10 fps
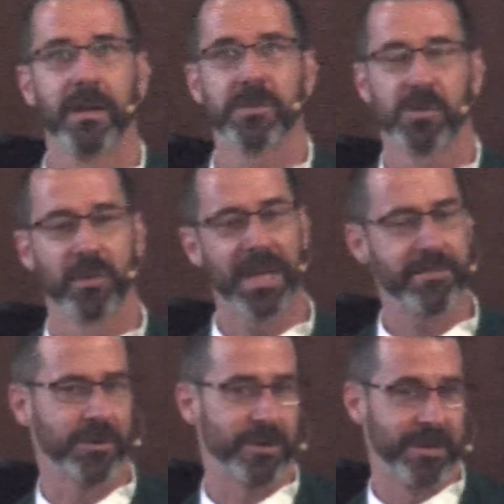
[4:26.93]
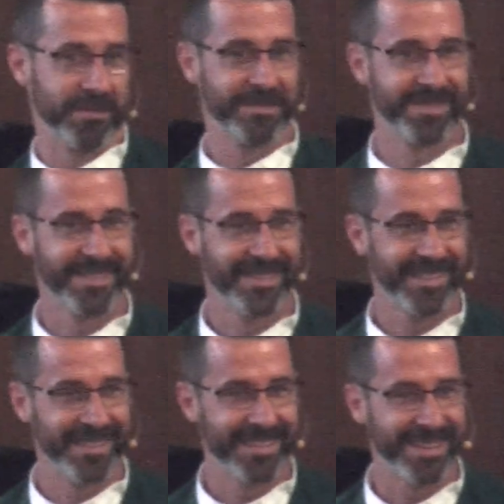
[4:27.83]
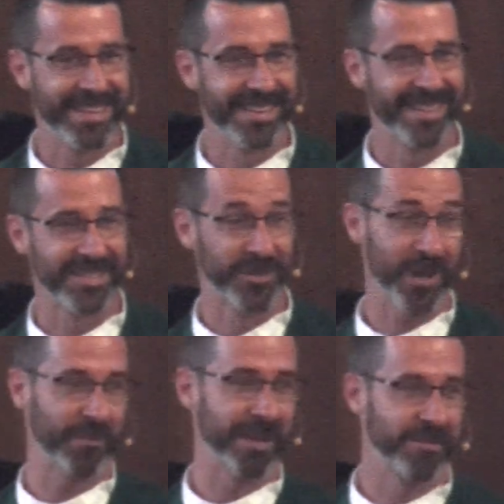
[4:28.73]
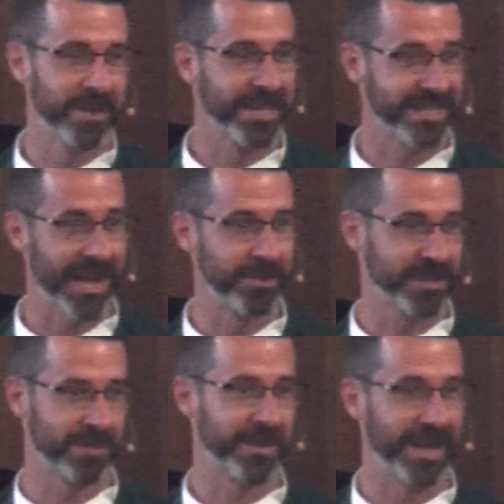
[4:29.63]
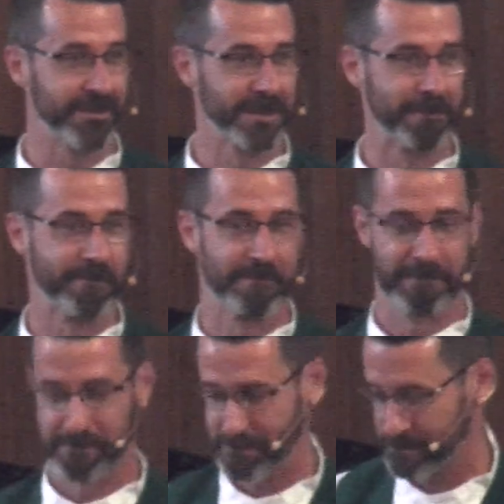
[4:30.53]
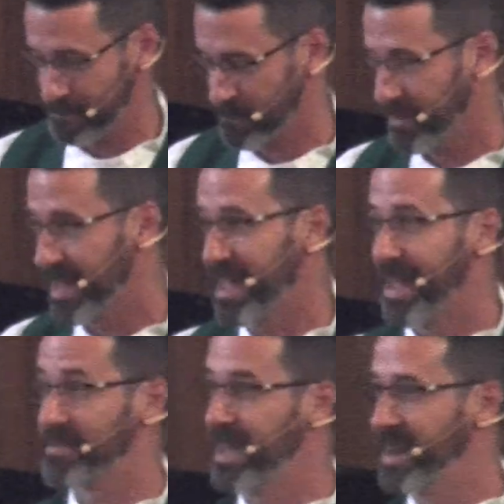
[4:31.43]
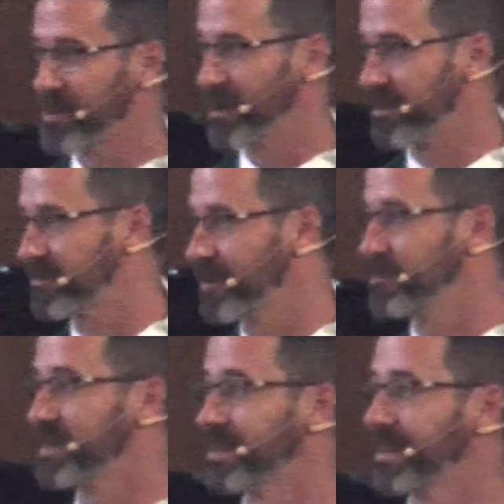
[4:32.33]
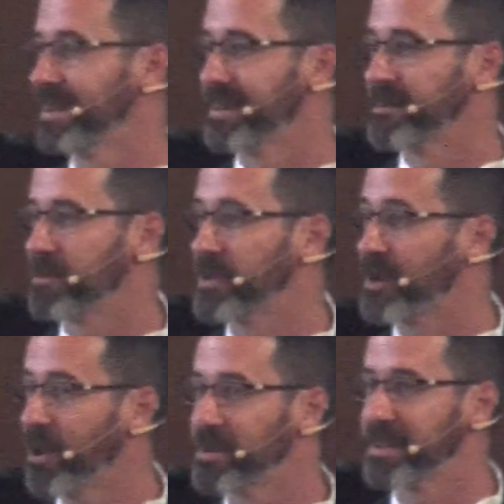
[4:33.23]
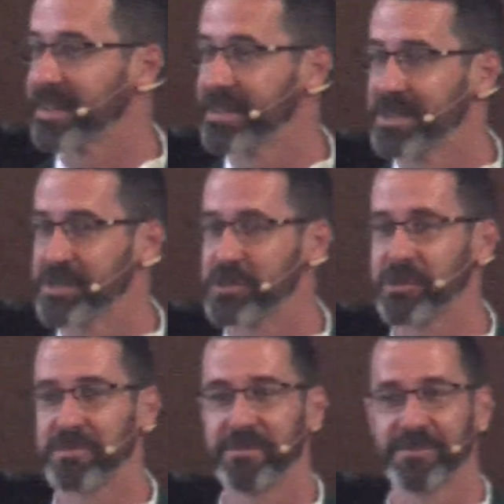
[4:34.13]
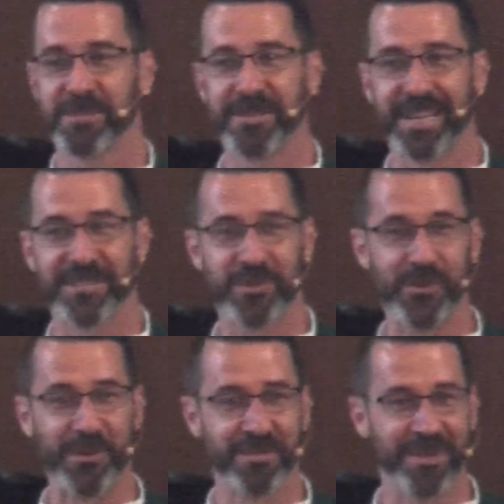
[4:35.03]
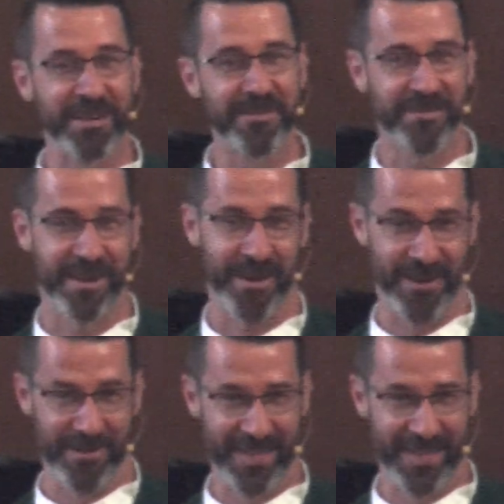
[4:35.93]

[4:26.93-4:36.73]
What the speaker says: So labor is a great way for me to Sabbath sometimes. And then I went from the gardening to a school fun fair,